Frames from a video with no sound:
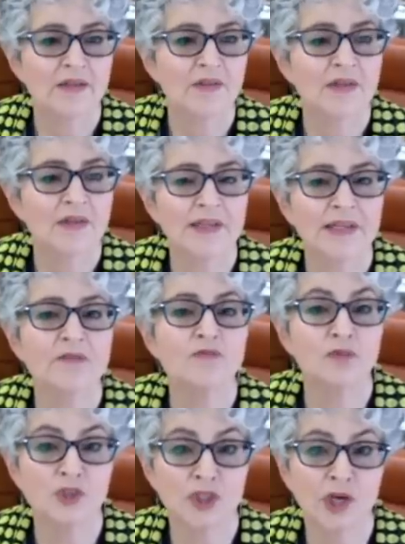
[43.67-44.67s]
and the thing
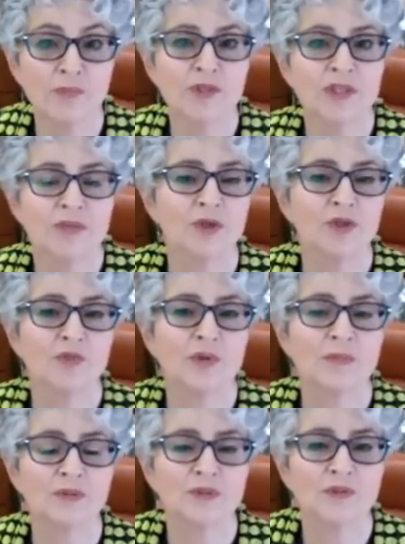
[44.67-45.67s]
that jumps to most
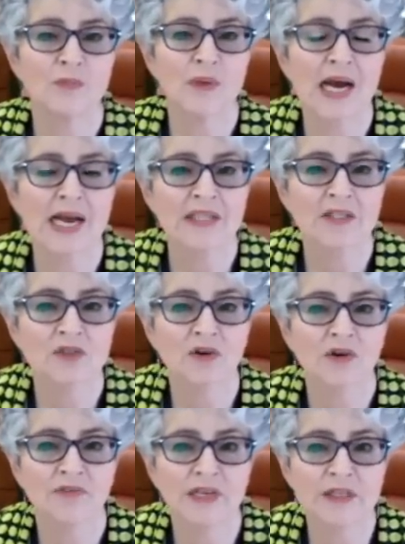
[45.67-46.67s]
people's minds
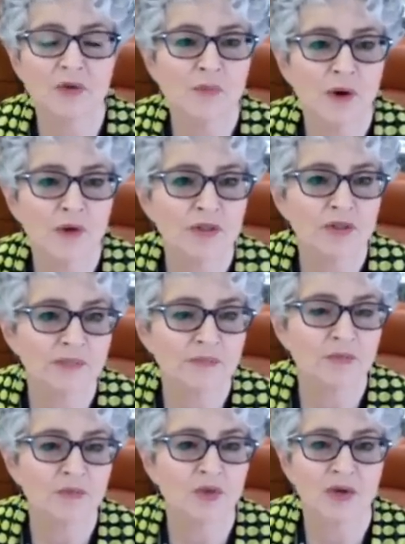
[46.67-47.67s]
are vasomotor
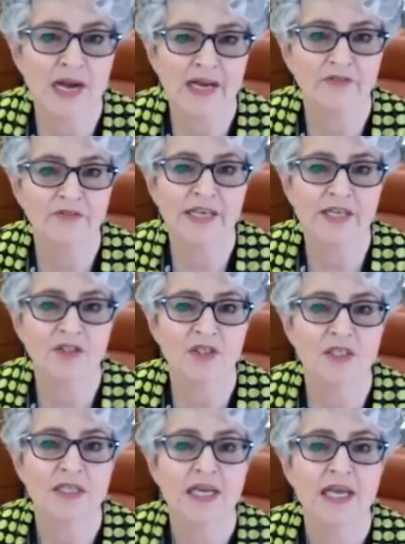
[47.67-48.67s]
symptoms or hot
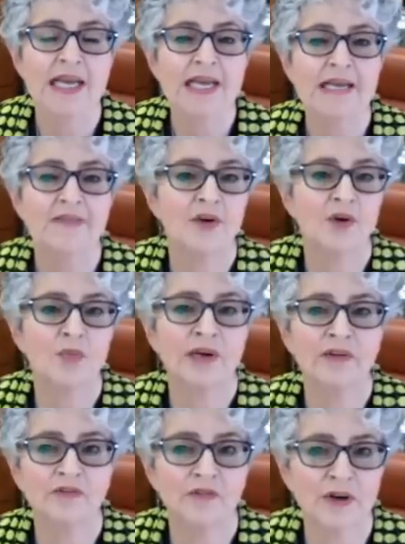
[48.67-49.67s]
flashes. They're
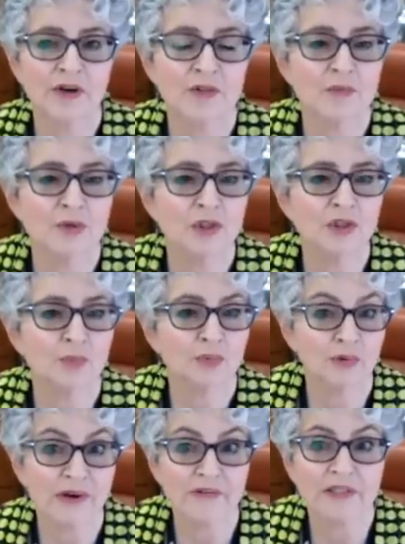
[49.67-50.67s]
by far the most
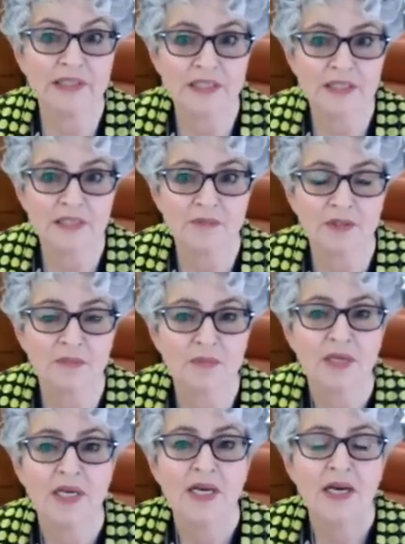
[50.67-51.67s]
prevalent
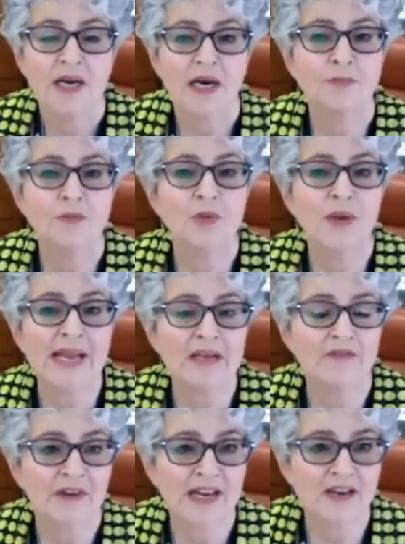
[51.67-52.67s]
symptom. Up to
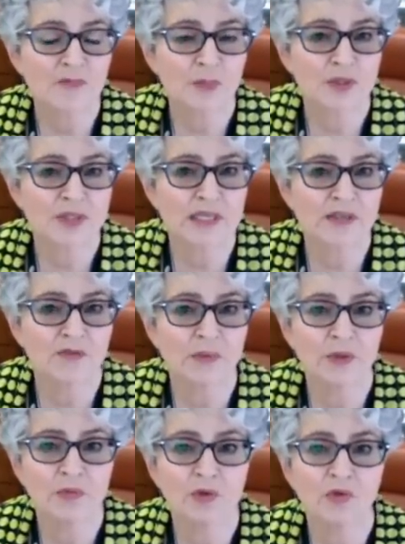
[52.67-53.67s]
85% of
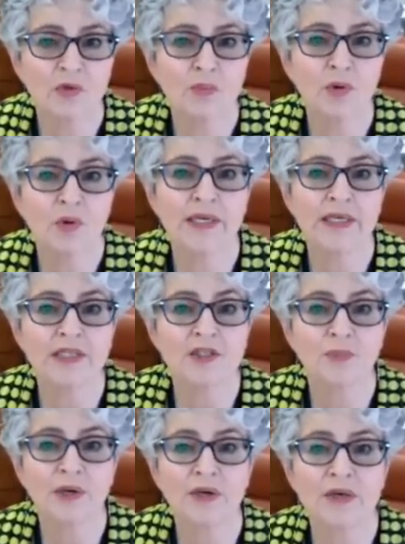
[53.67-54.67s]
women will report
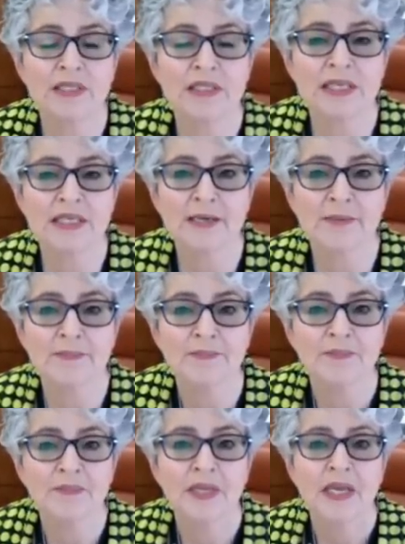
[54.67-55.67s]
experiencing them.